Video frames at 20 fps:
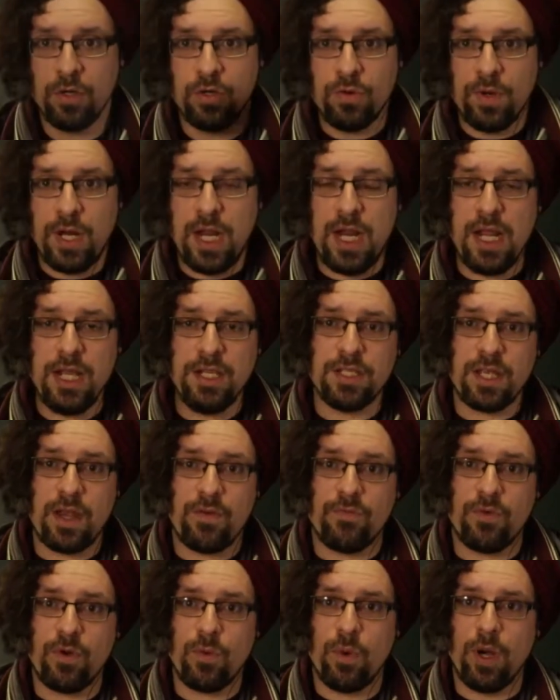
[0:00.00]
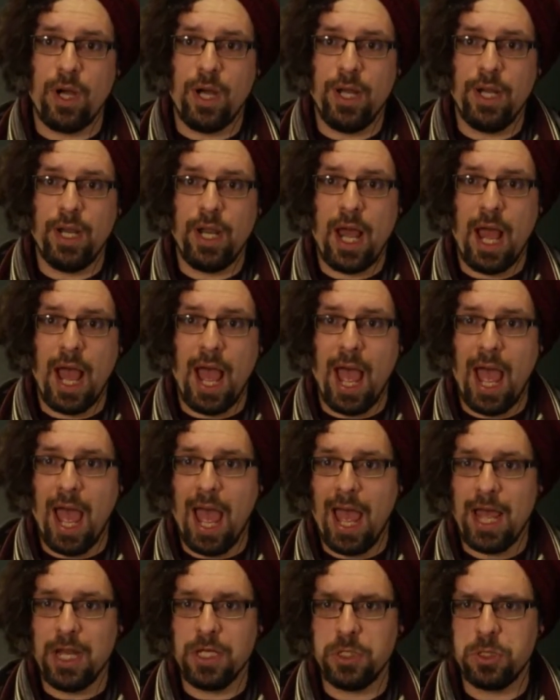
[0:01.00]
Greetings, everyone,
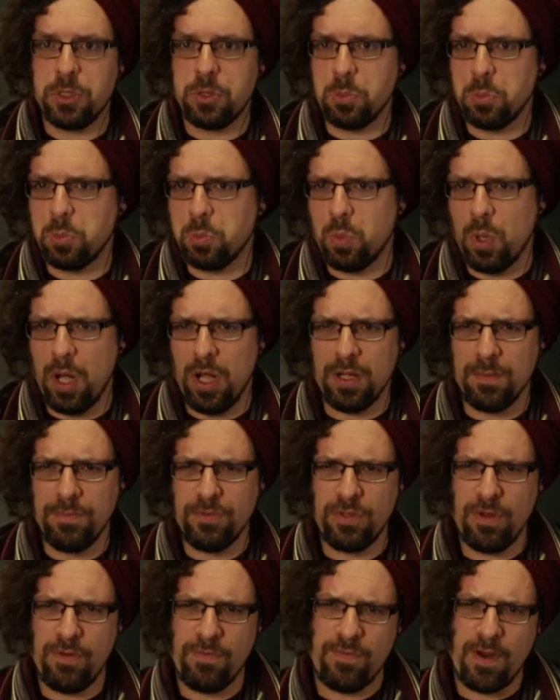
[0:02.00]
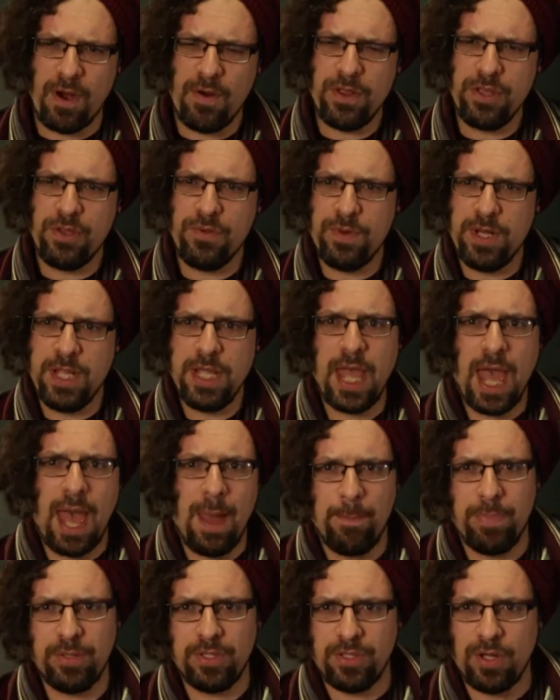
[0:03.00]
and welcome to a very unique
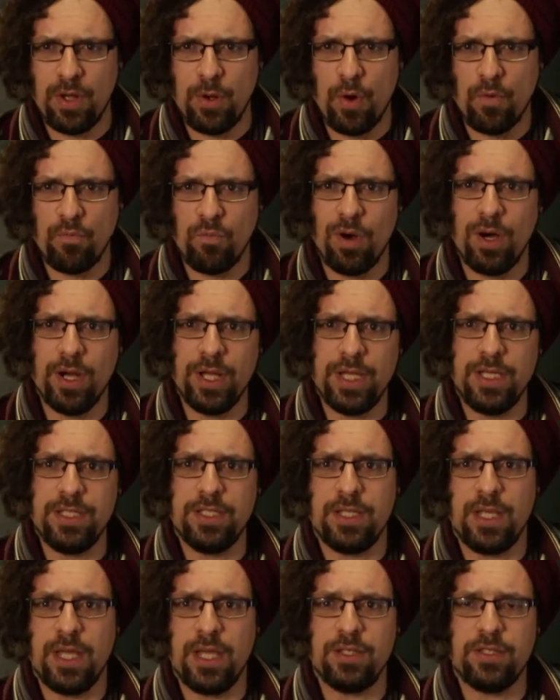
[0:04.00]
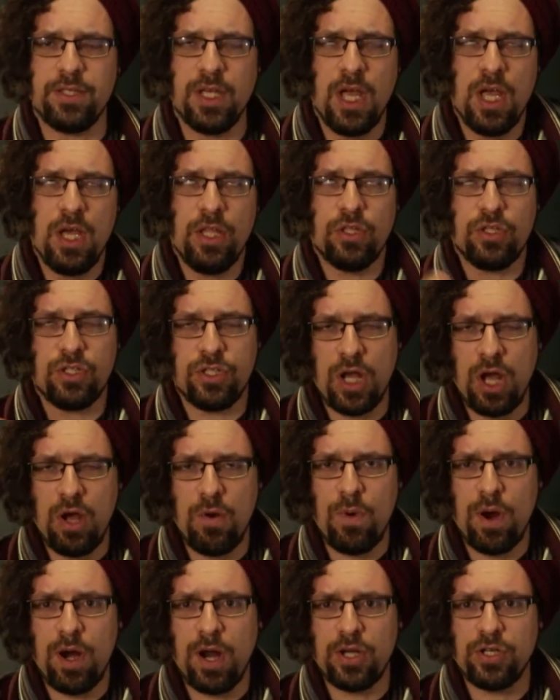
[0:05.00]
episode of What Is This? The
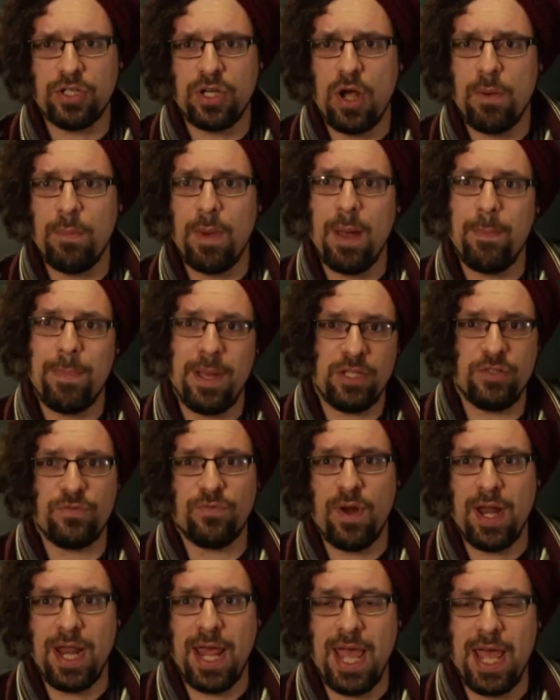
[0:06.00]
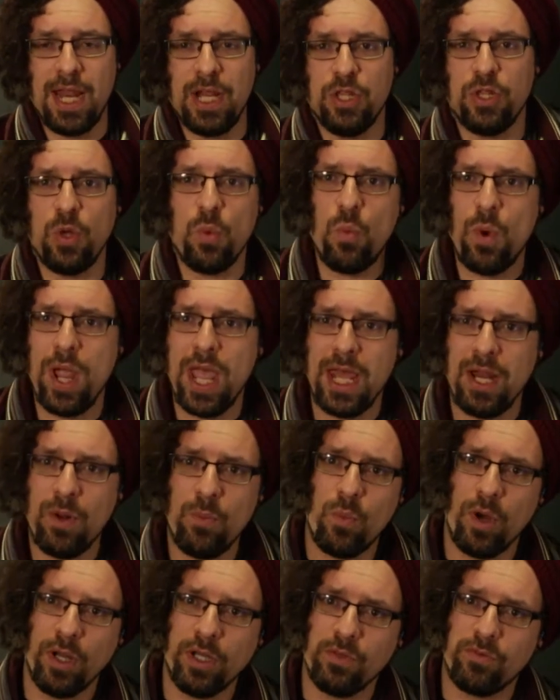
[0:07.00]
show where I show my best friend Ed the weird
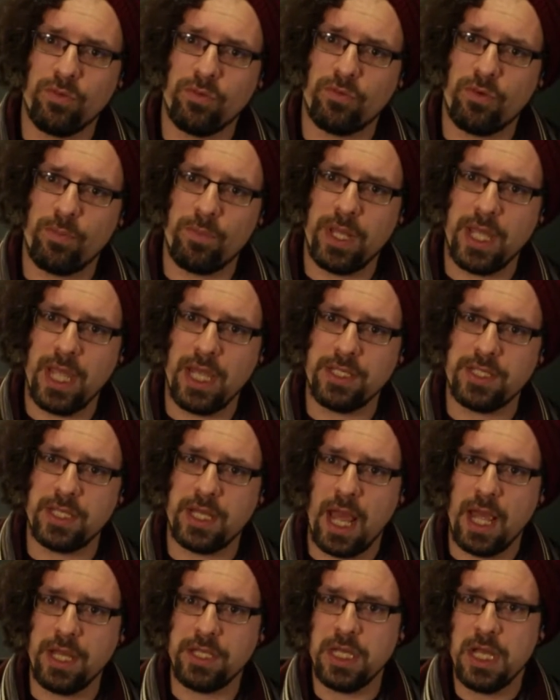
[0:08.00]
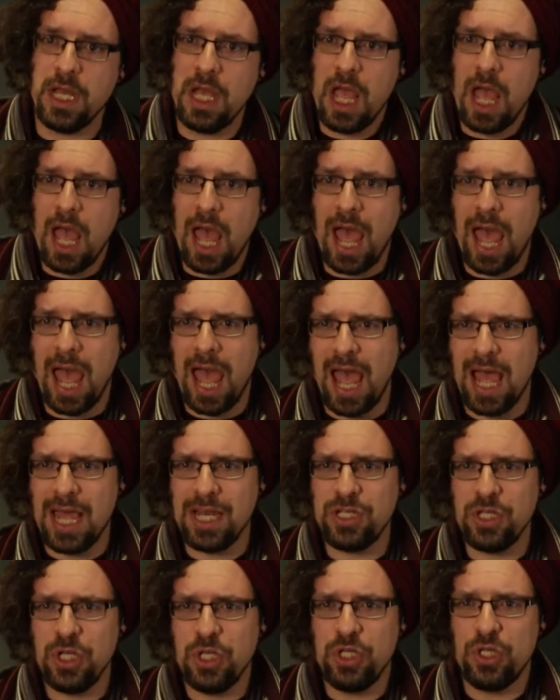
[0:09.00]
and wonderful from the internet.
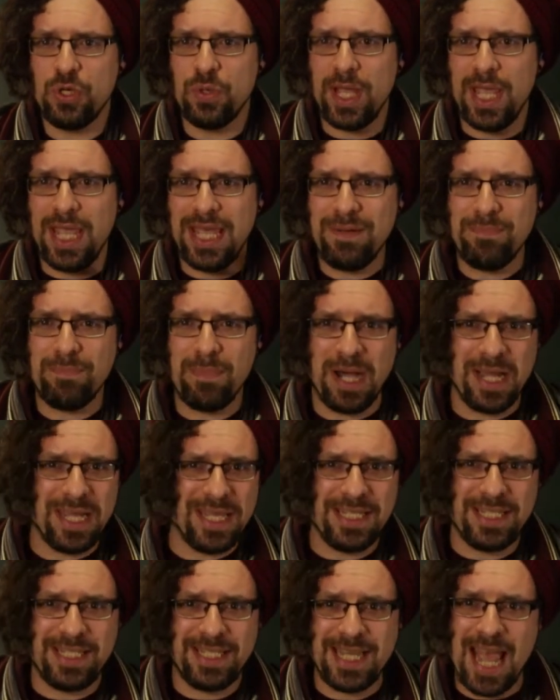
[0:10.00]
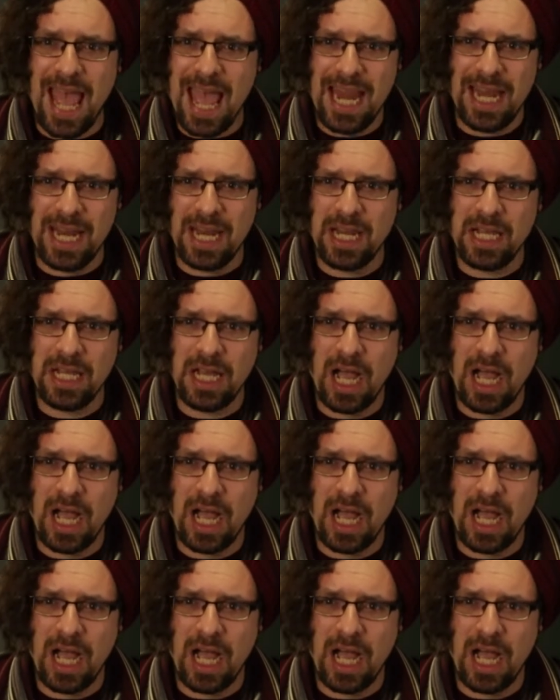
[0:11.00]
And you're in my den.